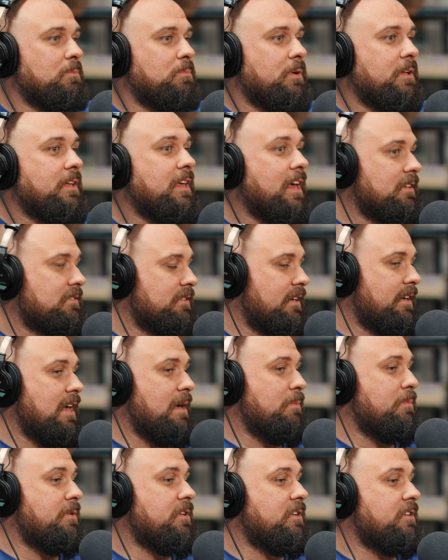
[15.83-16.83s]
But yes, I
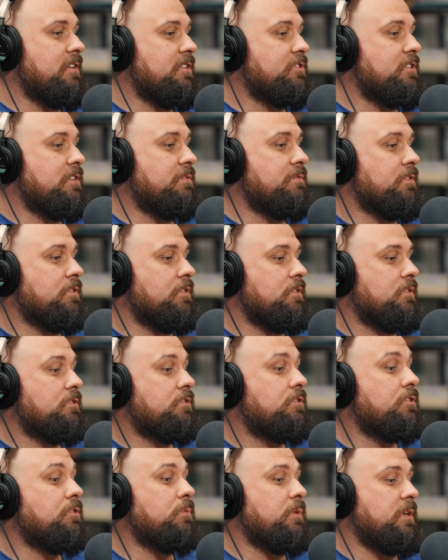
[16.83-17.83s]
came here initially for
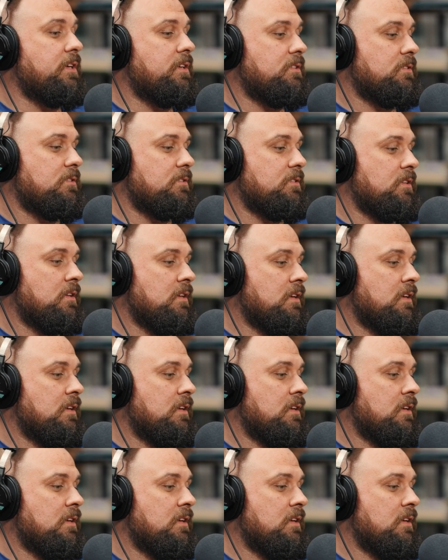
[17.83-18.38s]
2 weeks